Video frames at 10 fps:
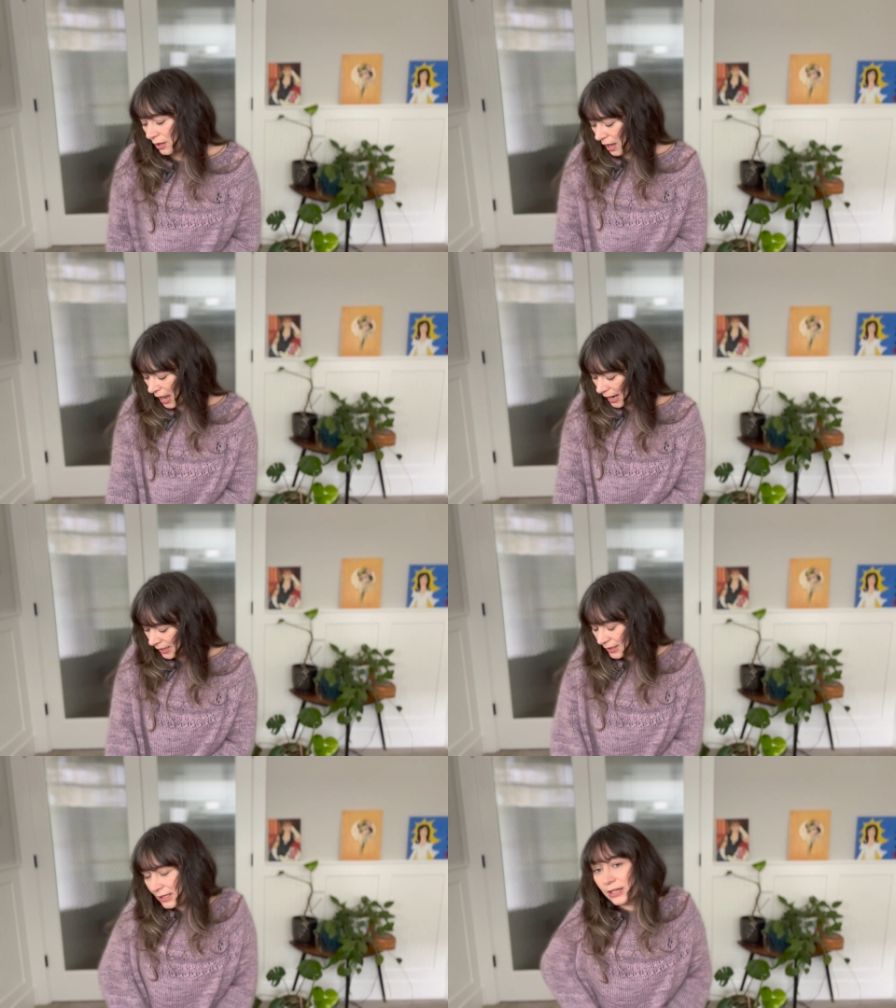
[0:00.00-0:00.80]
I
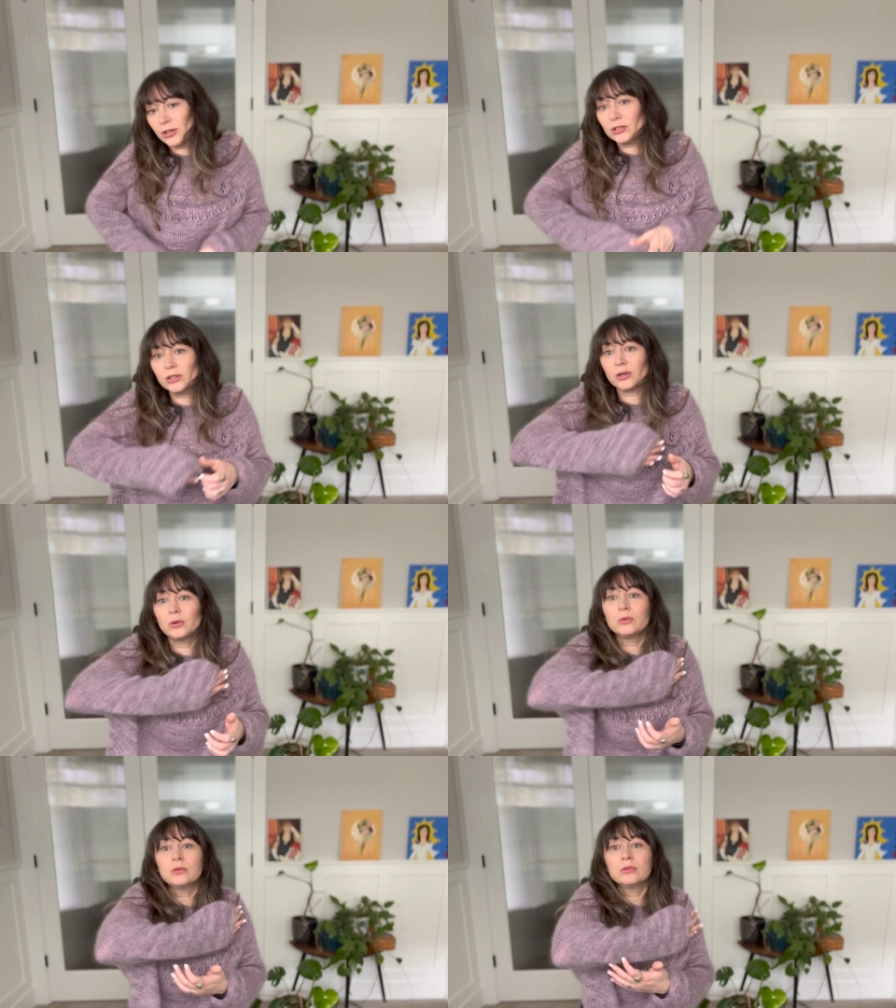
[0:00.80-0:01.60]
think it could look
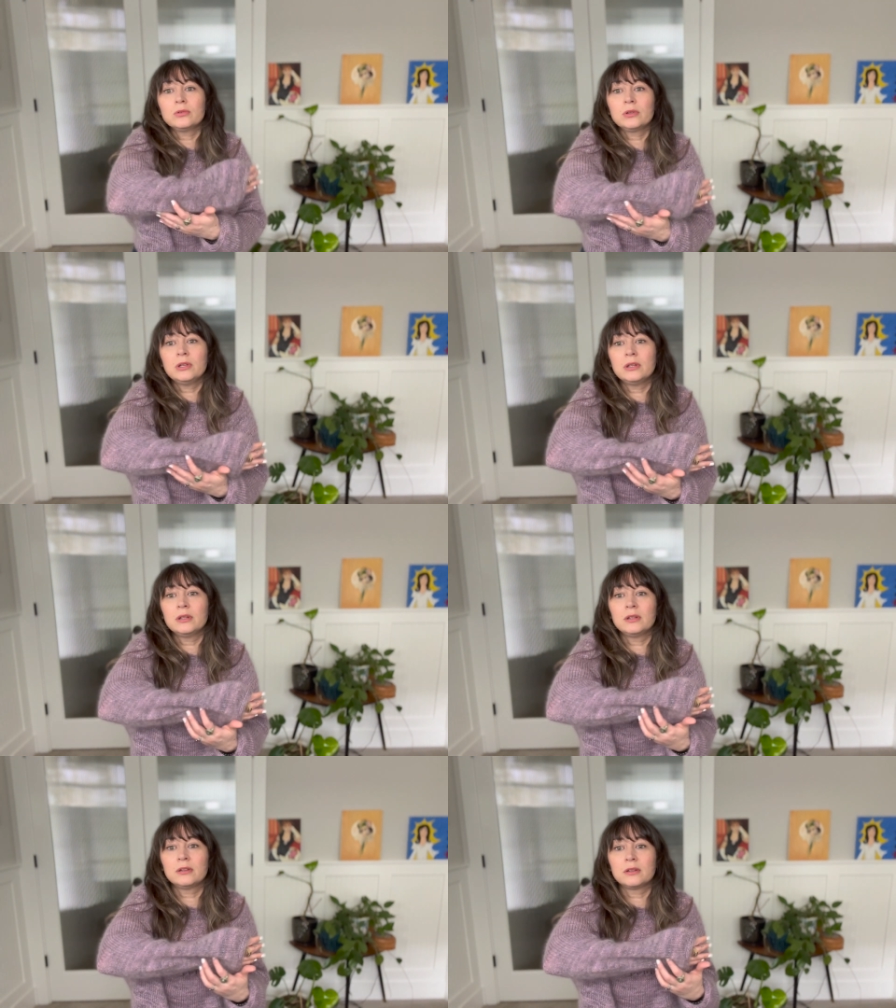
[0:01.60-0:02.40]
cool
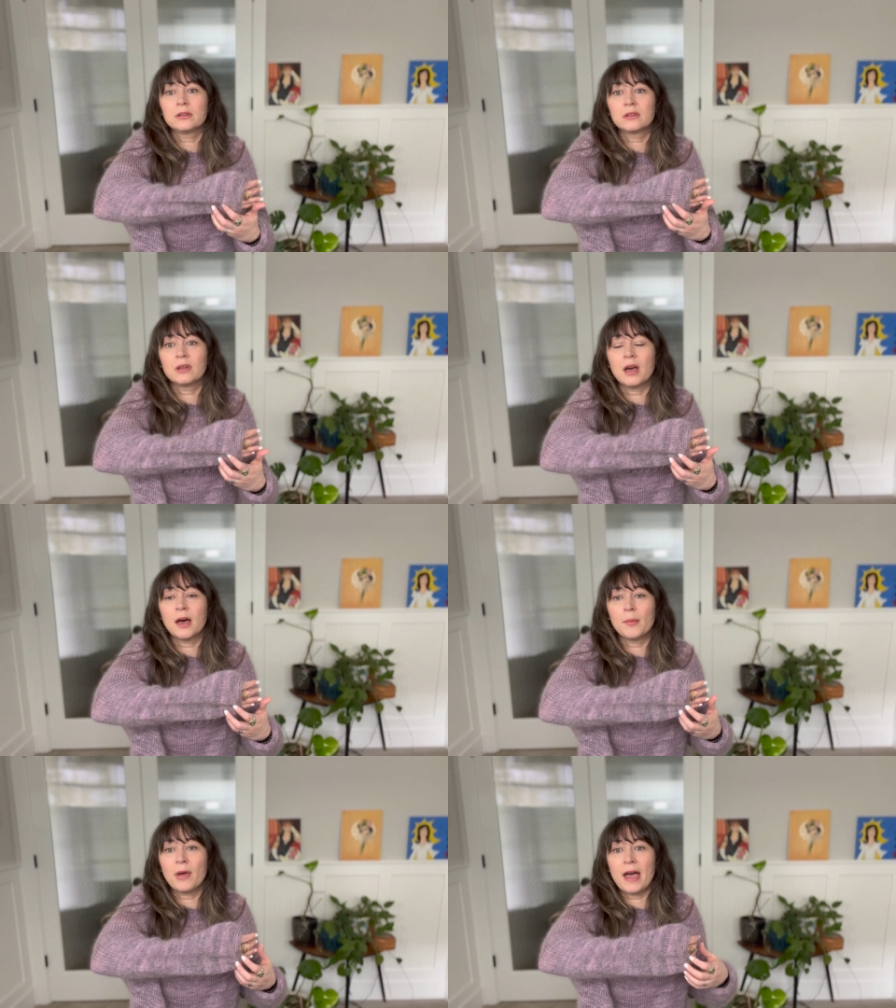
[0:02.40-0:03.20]

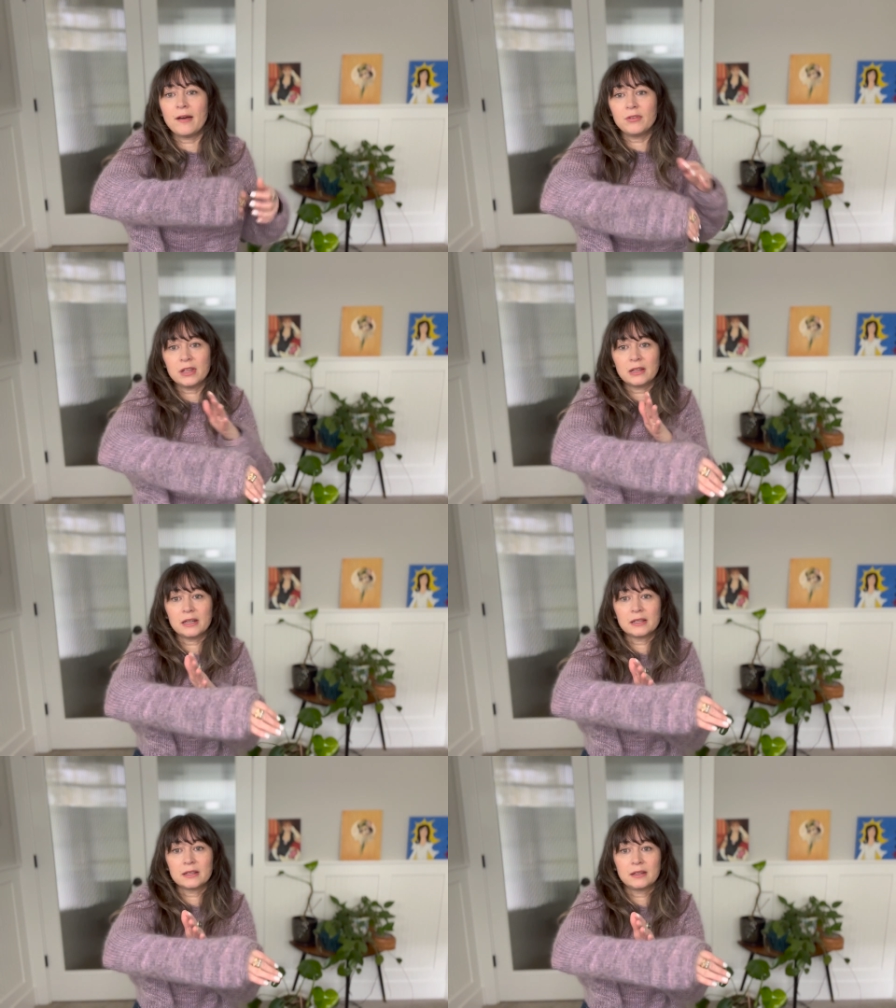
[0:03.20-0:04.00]
having
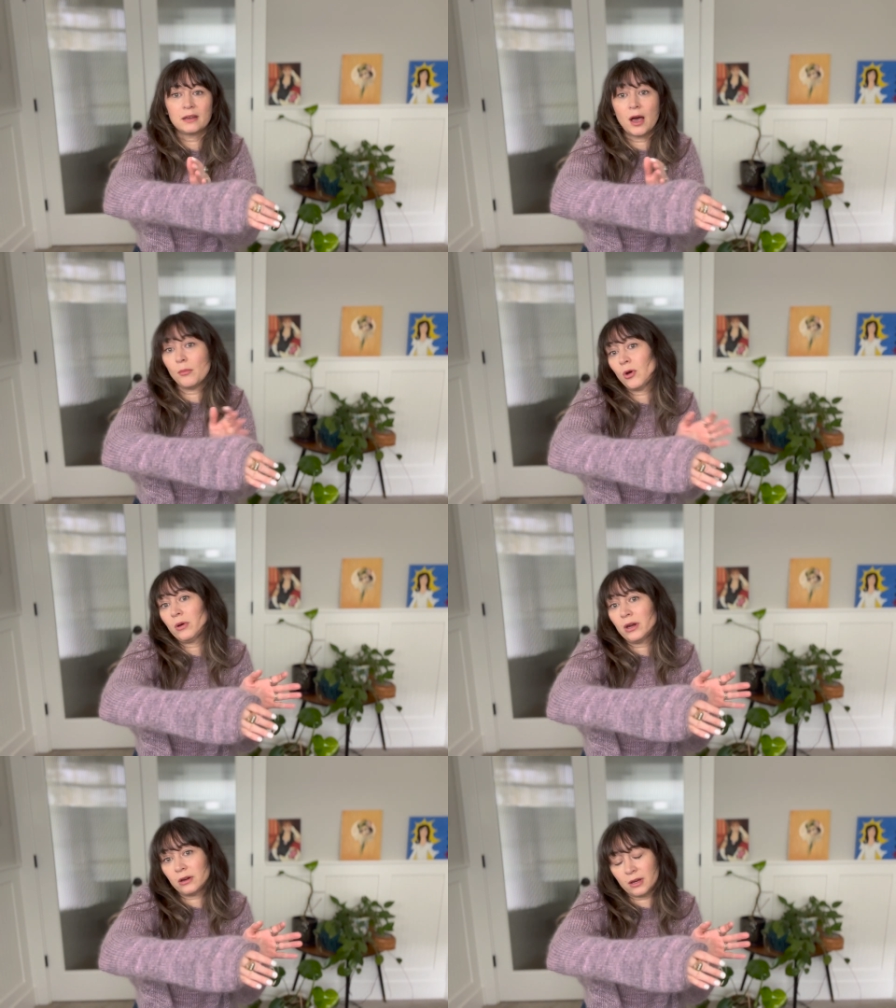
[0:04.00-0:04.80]
like a
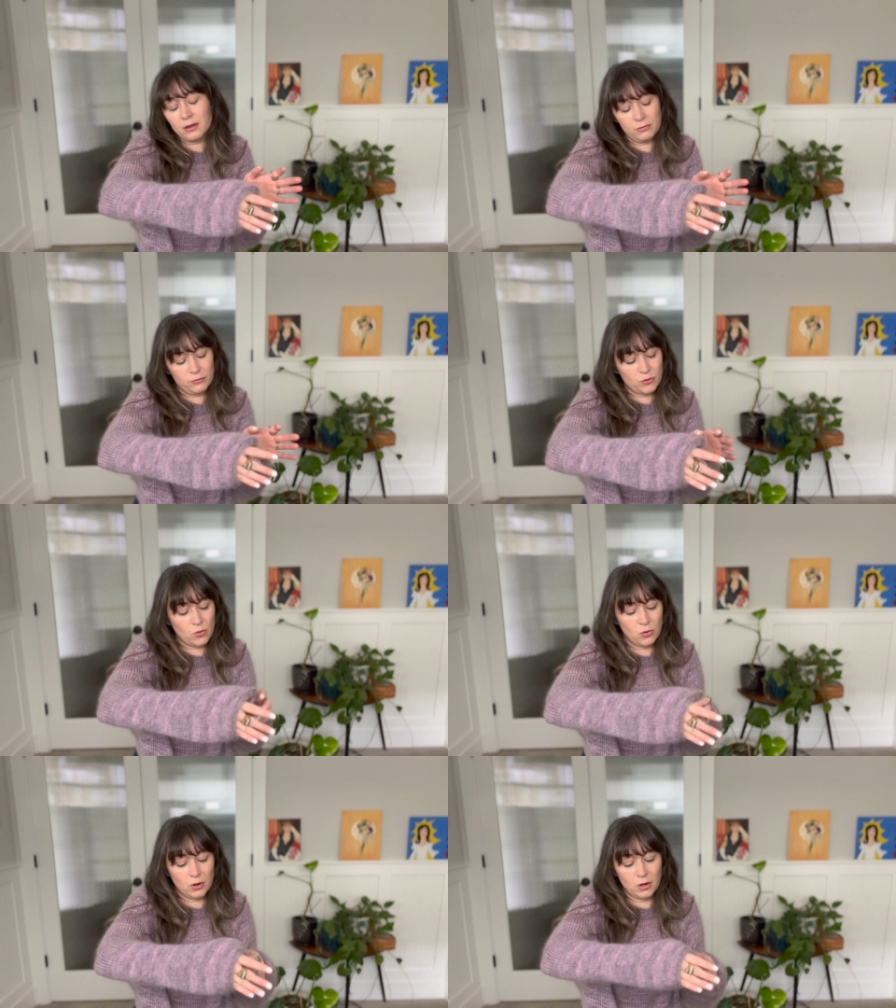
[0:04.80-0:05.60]
mohair cuff,
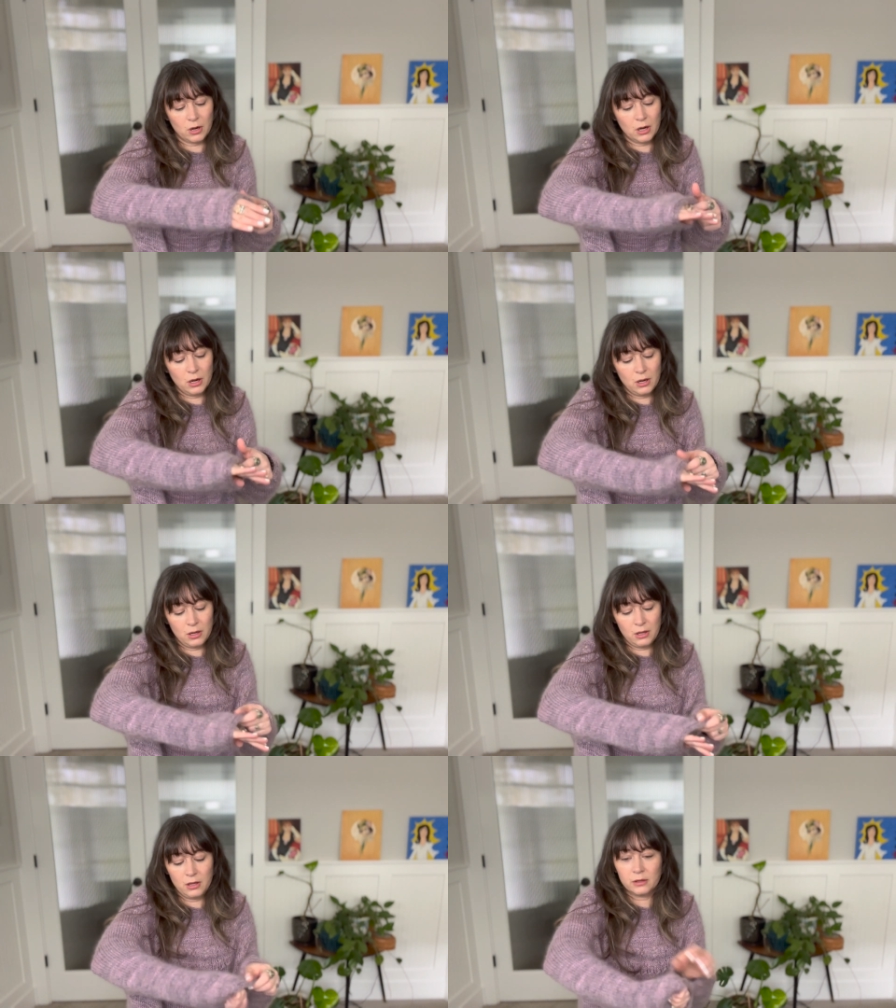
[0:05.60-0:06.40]
or
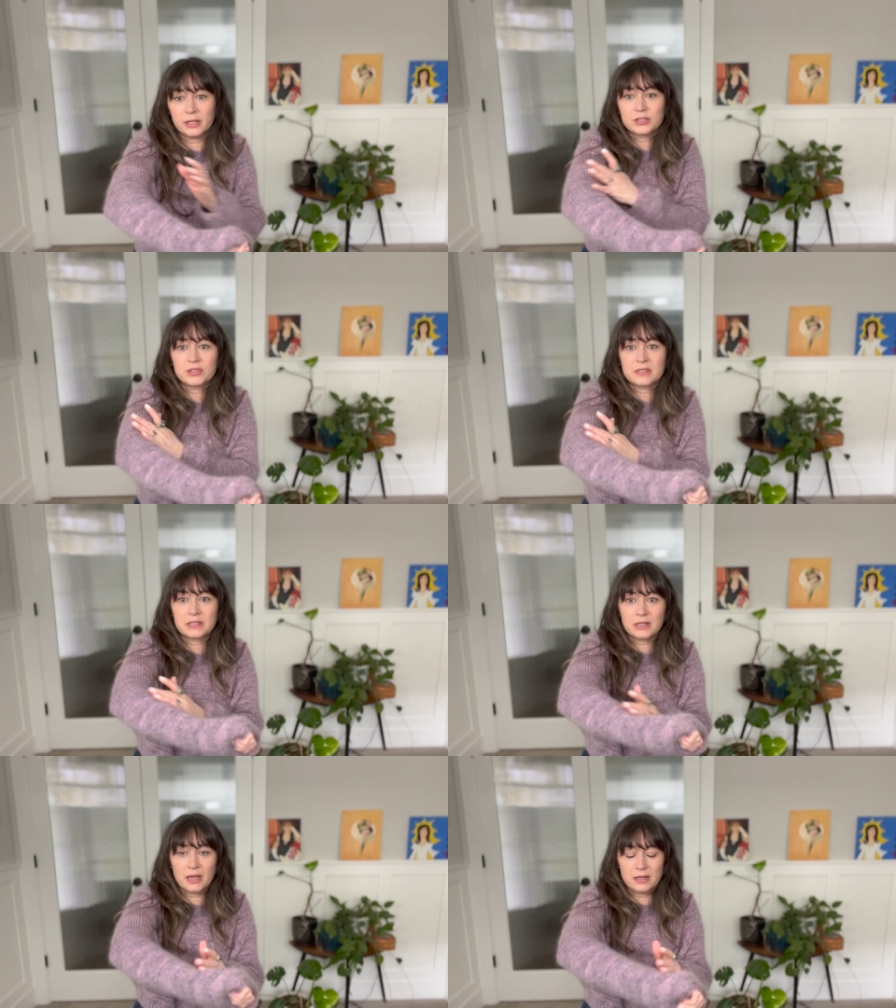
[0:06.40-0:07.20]
like just
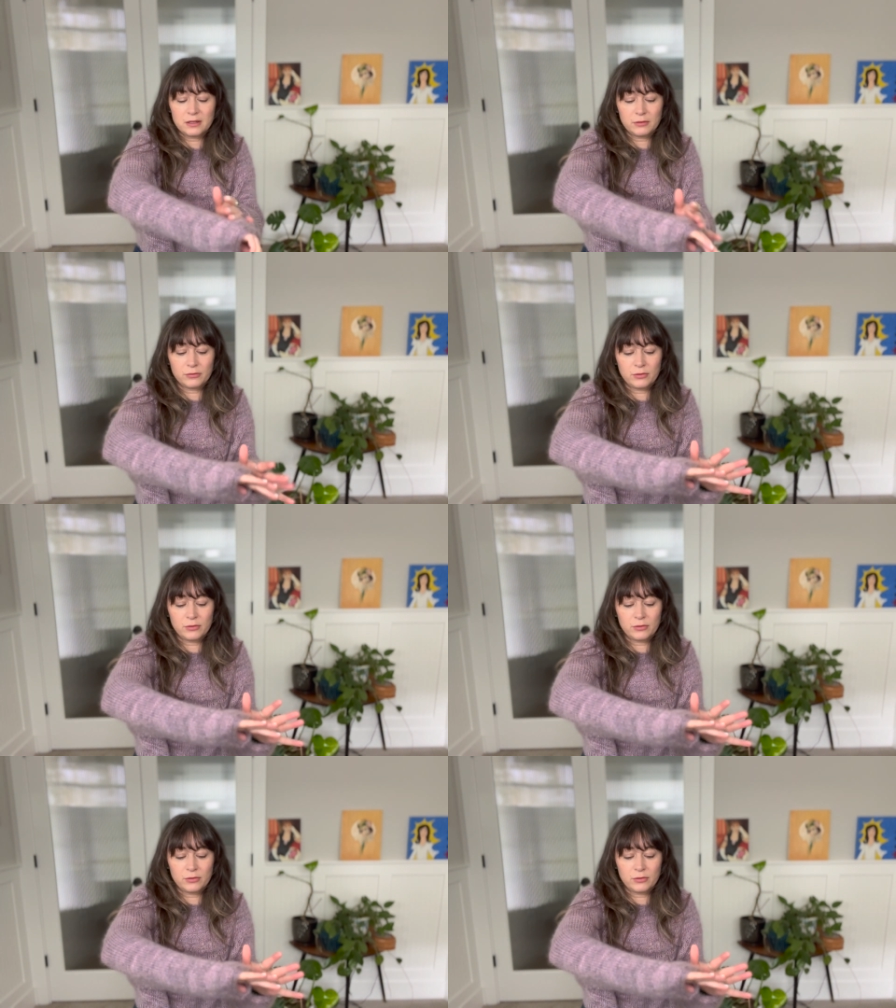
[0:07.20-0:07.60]
kind of